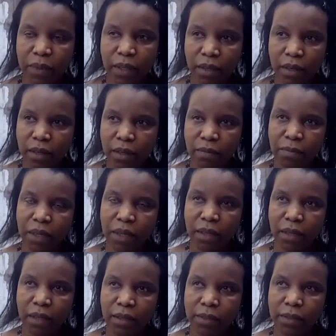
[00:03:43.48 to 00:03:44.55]
uh,
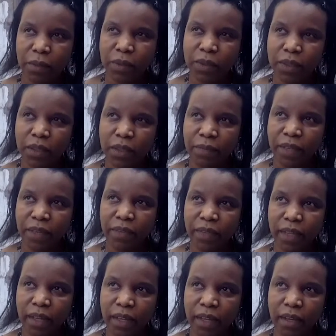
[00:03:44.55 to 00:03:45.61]
I suppose, um, in
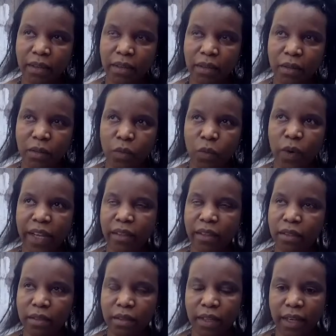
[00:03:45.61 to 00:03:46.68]
their
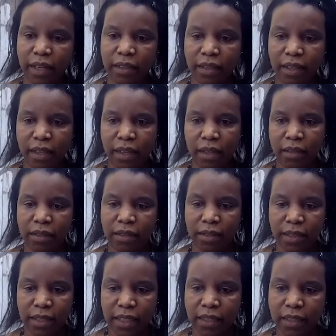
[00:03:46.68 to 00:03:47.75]
will and their
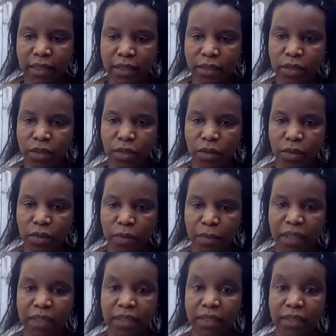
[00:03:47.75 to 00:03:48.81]
need to
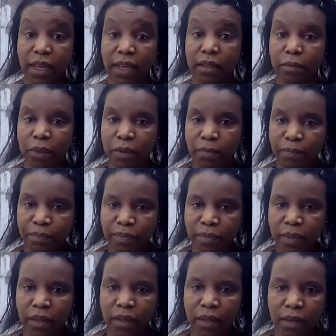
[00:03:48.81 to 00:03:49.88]
be sustainable
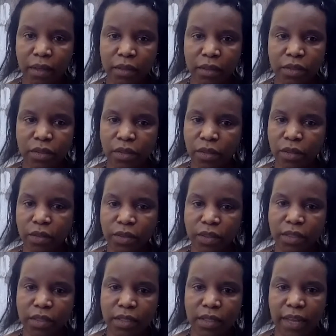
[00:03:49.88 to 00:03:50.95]
to those
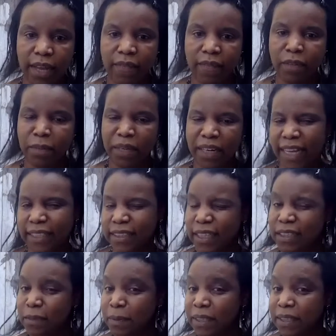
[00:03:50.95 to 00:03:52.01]
that haven't been as
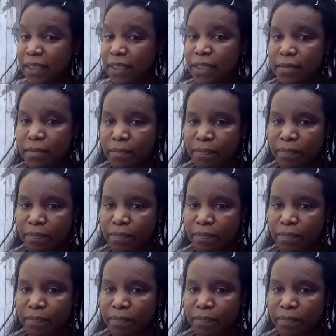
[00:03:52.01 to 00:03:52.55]
explicit.